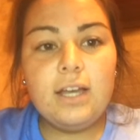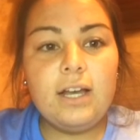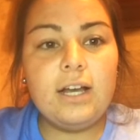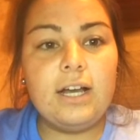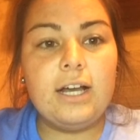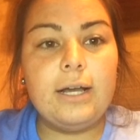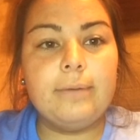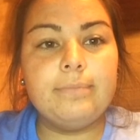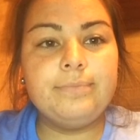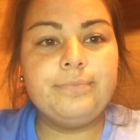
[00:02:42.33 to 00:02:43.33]

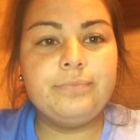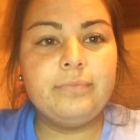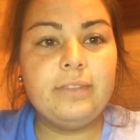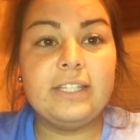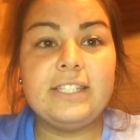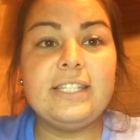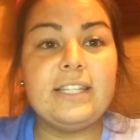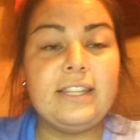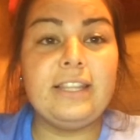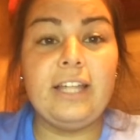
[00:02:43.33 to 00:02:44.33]
The
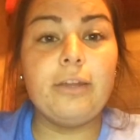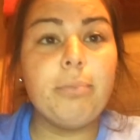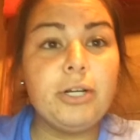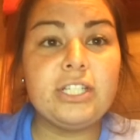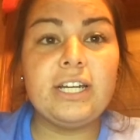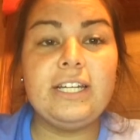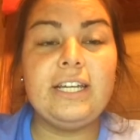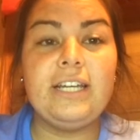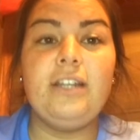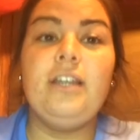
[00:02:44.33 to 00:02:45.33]
other person I
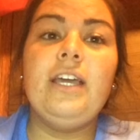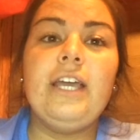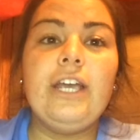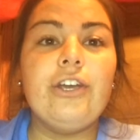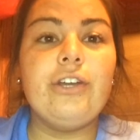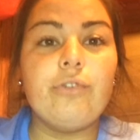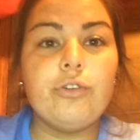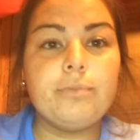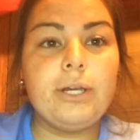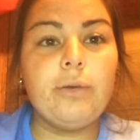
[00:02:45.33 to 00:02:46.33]
did, Harry and
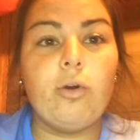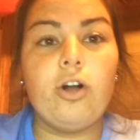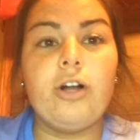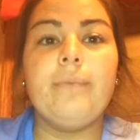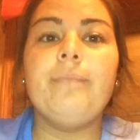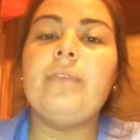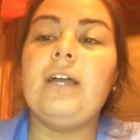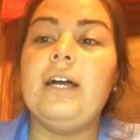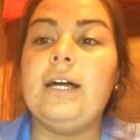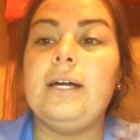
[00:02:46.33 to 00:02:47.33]
Rosemary Wong,
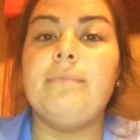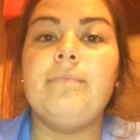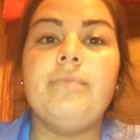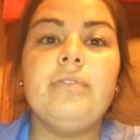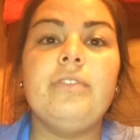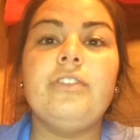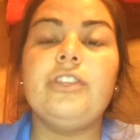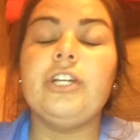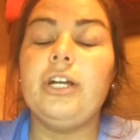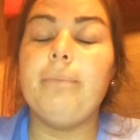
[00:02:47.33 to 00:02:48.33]

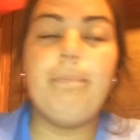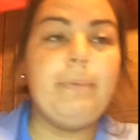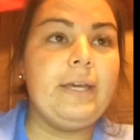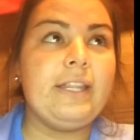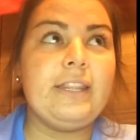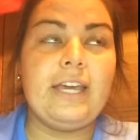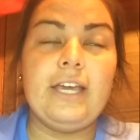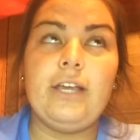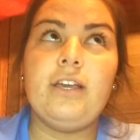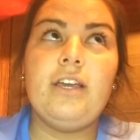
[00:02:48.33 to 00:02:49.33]
their big
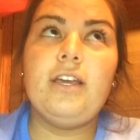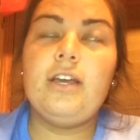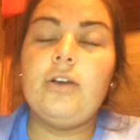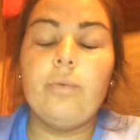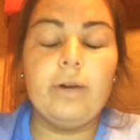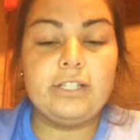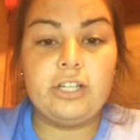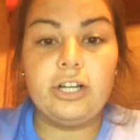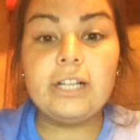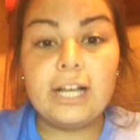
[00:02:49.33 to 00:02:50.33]
thing was
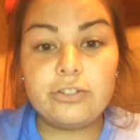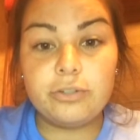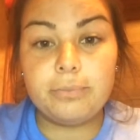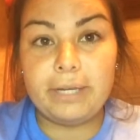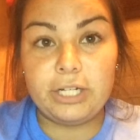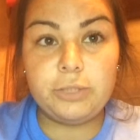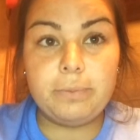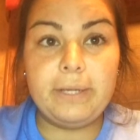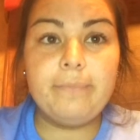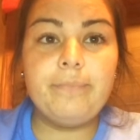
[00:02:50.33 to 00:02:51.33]
on classroom
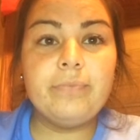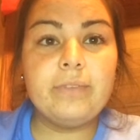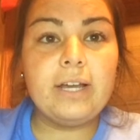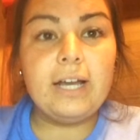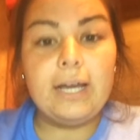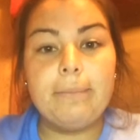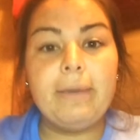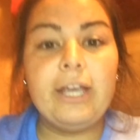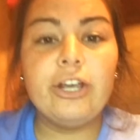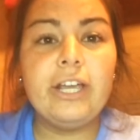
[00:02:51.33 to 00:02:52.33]
management.
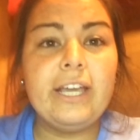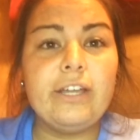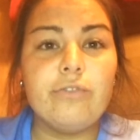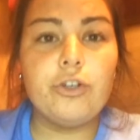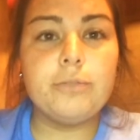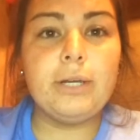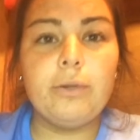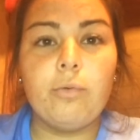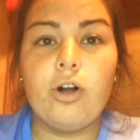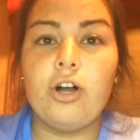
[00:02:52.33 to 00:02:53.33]
Harry and Rosemary
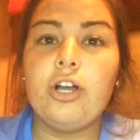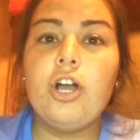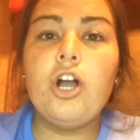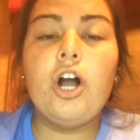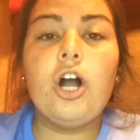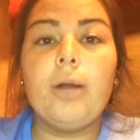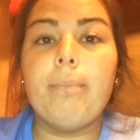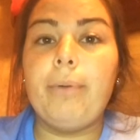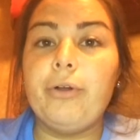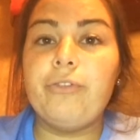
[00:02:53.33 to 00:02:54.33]
Wong are
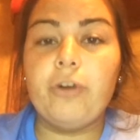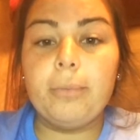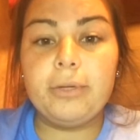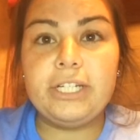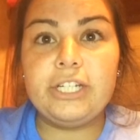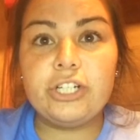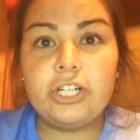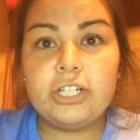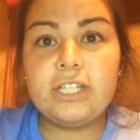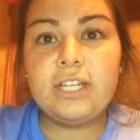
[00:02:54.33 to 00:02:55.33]
both former
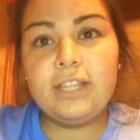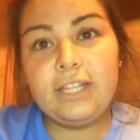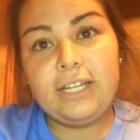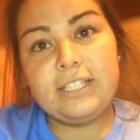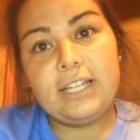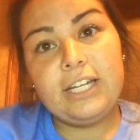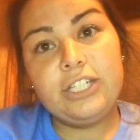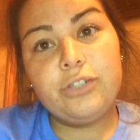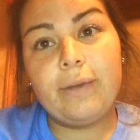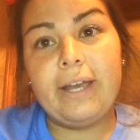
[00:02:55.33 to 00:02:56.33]
teachers. They decided
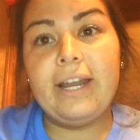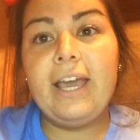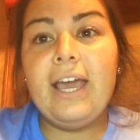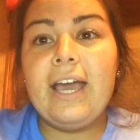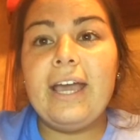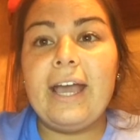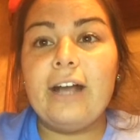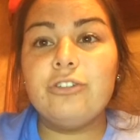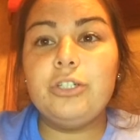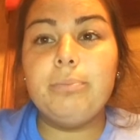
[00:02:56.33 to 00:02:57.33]
to write a
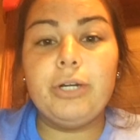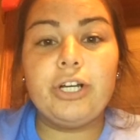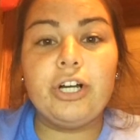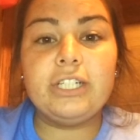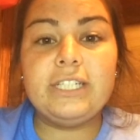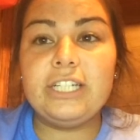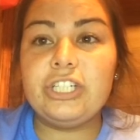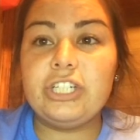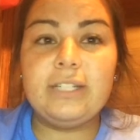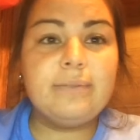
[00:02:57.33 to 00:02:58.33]
how-to book on
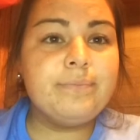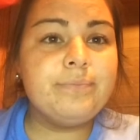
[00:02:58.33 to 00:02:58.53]
teaching.